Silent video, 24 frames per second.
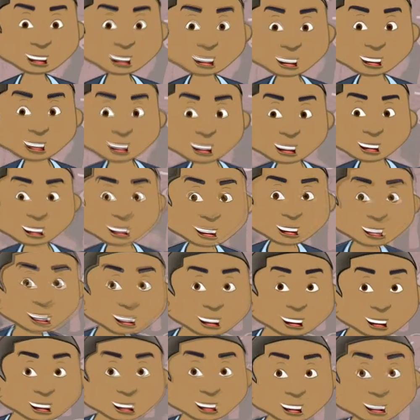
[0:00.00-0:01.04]
to Dougie, Teach Me
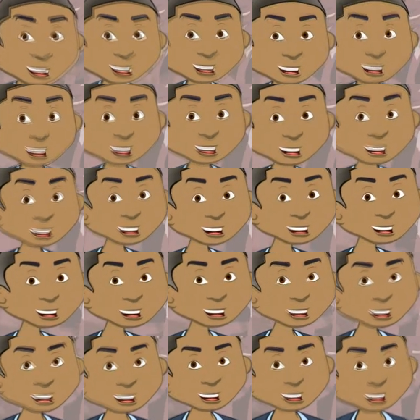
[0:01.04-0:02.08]
How to Dougie. I'm
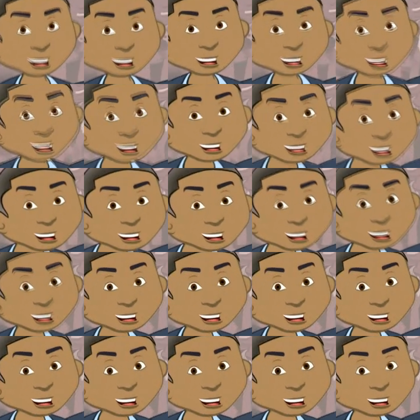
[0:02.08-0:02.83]
like, what the heck is a